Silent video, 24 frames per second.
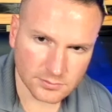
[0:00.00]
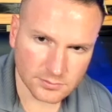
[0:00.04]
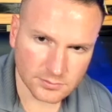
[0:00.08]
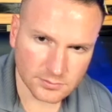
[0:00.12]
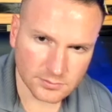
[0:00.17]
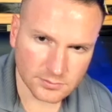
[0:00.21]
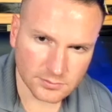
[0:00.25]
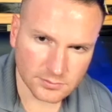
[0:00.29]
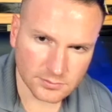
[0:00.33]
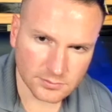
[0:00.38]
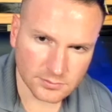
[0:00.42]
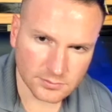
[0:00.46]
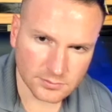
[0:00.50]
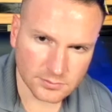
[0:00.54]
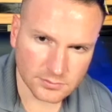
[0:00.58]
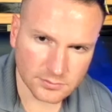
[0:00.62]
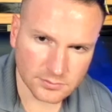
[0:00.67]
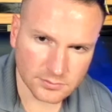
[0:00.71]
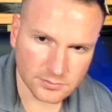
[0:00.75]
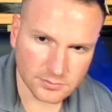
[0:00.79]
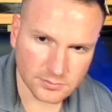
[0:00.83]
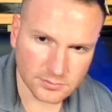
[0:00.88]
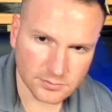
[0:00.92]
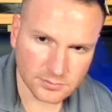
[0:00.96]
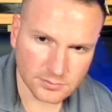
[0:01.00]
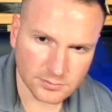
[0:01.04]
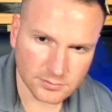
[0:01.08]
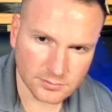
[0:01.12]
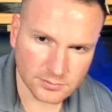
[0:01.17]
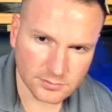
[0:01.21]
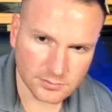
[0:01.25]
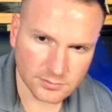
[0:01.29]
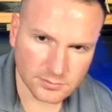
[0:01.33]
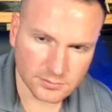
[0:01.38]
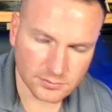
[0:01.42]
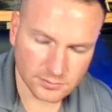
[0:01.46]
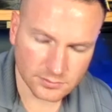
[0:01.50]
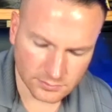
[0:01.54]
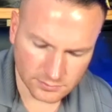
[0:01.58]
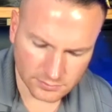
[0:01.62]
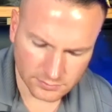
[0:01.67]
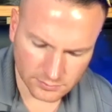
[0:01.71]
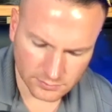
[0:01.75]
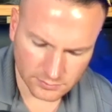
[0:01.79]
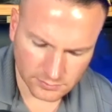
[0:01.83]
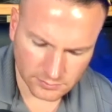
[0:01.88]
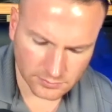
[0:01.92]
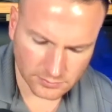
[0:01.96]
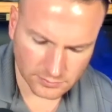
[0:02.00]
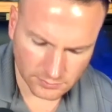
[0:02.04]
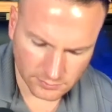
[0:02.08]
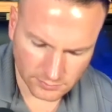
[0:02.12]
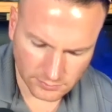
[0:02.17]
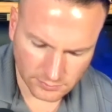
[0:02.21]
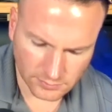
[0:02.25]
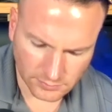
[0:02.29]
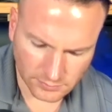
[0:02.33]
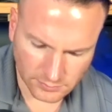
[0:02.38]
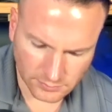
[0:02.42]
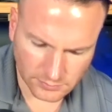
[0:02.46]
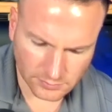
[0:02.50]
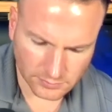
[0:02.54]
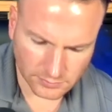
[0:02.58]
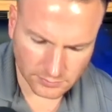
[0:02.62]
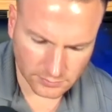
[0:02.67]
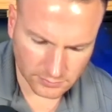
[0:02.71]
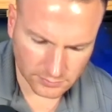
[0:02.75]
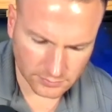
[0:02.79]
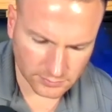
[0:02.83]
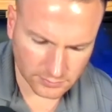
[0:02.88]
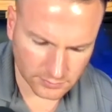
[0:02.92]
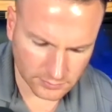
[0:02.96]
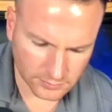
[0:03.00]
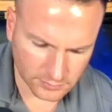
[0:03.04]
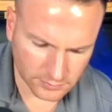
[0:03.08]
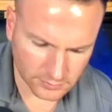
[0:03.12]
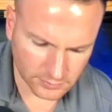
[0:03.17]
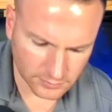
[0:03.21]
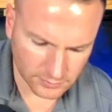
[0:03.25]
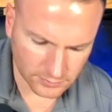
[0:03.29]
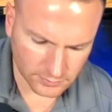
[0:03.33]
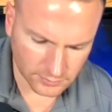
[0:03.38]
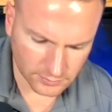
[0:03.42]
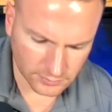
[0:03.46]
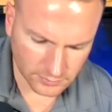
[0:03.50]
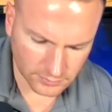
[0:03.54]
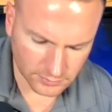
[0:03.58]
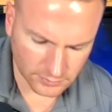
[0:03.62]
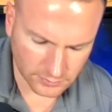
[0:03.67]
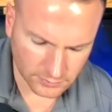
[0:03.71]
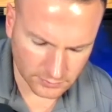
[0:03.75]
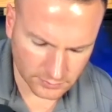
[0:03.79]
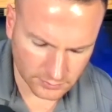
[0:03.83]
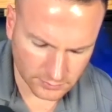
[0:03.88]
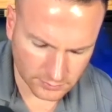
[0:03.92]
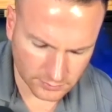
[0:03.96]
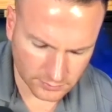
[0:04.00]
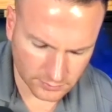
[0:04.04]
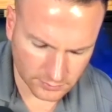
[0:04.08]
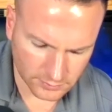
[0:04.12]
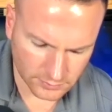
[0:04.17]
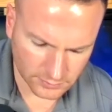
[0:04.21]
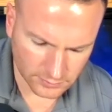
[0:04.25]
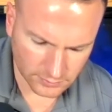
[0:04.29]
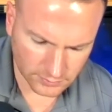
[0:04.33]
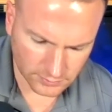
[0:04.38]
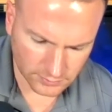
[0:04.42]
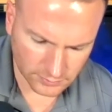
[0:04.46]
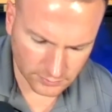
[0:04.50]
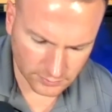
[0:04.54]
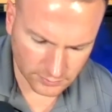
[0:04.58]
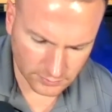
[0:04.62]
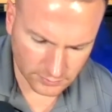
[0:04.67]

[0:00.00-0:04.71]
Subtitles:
This person isn't speaking.